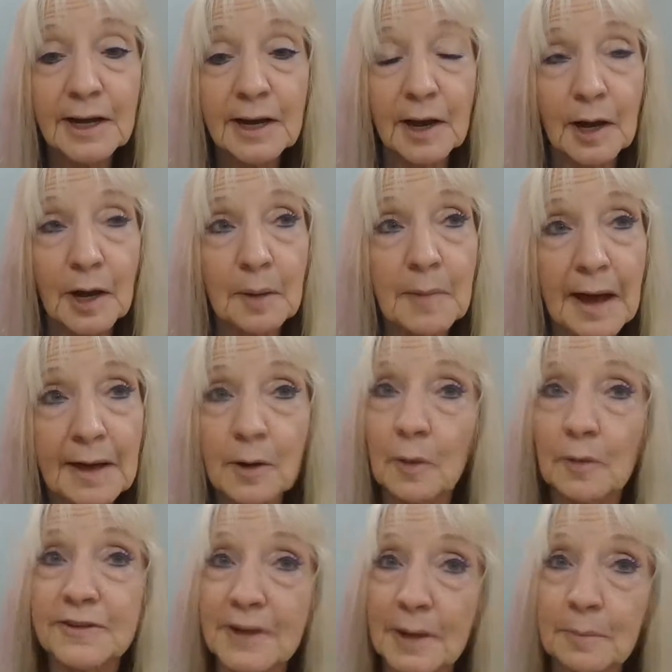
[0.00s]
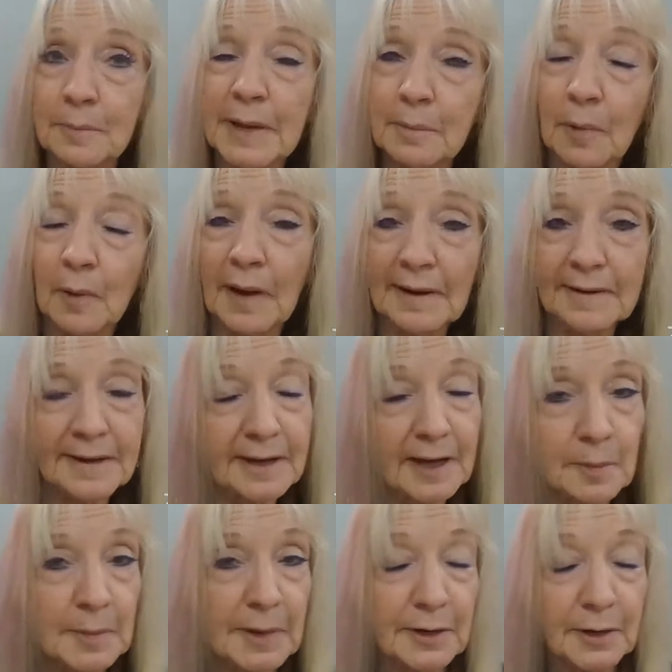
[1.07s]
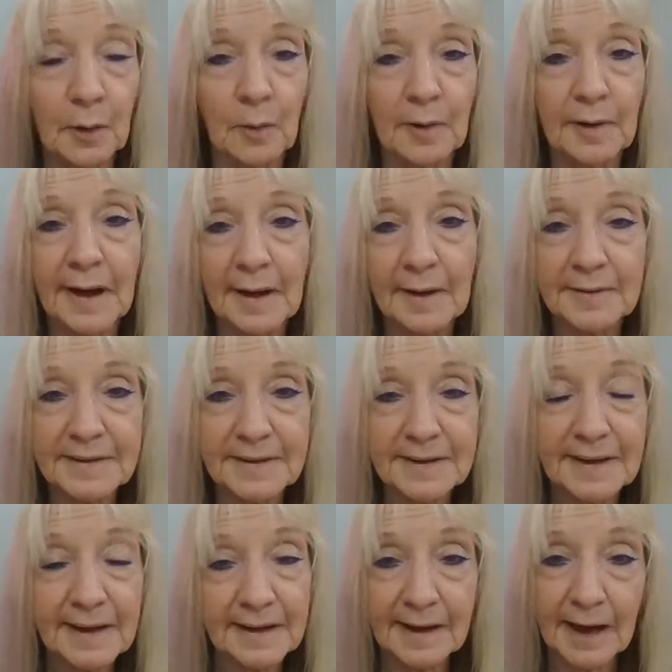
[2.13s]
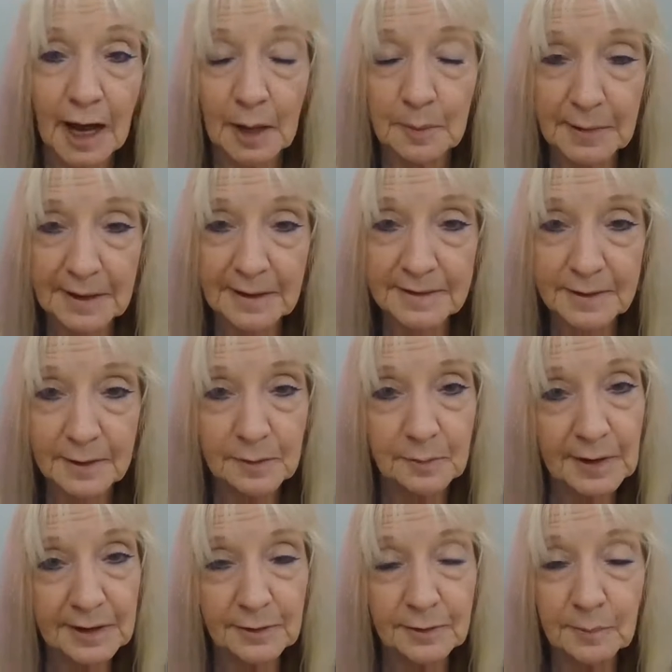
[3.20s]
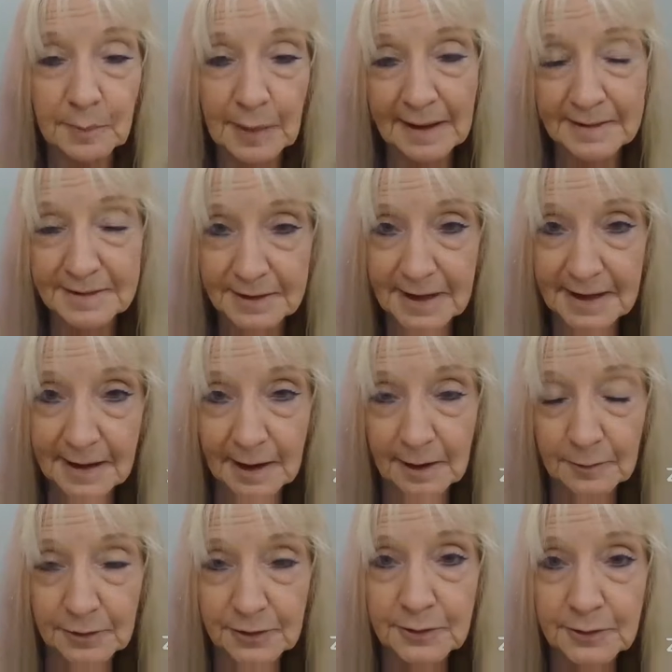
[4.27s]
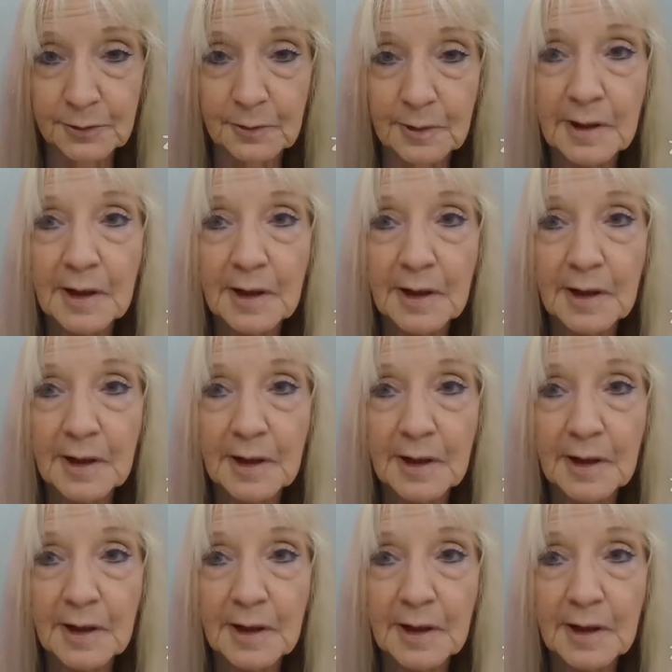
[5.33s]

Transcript: I know some people like to come in the courthouse and get copies, and we do pass that out too.